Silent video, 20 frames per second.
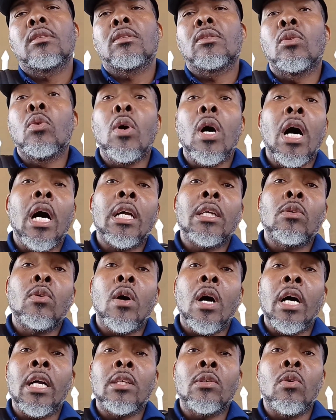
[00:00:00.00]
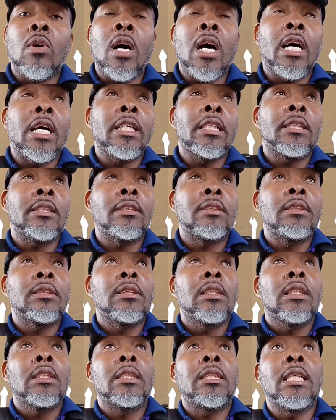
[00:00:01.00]
Go on, go on, go on
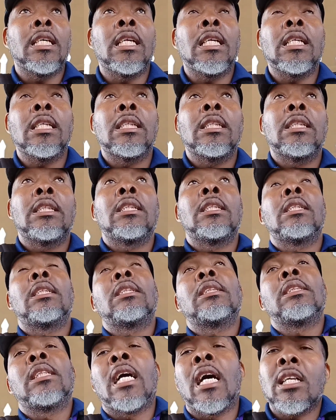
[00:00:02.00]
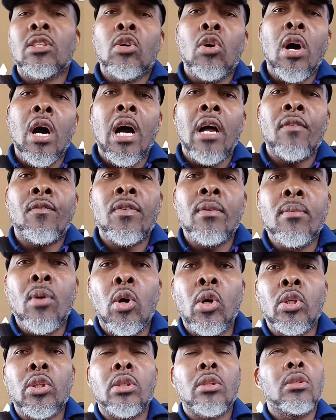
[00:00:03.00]
till that go on for
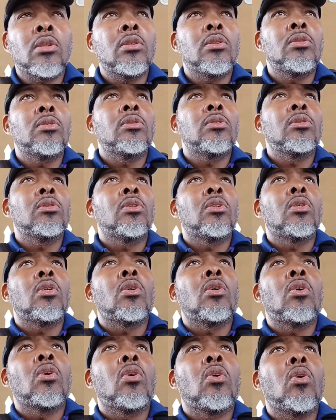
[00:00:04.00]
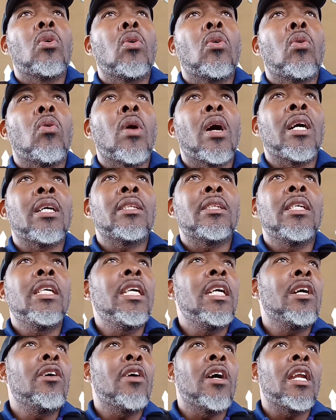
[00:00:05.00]
about one
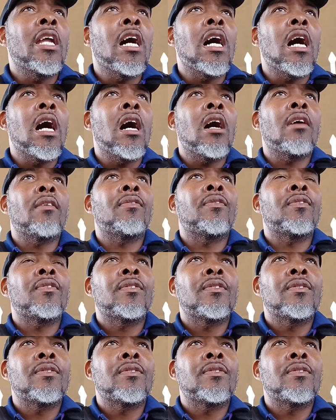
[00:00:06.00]
year and a half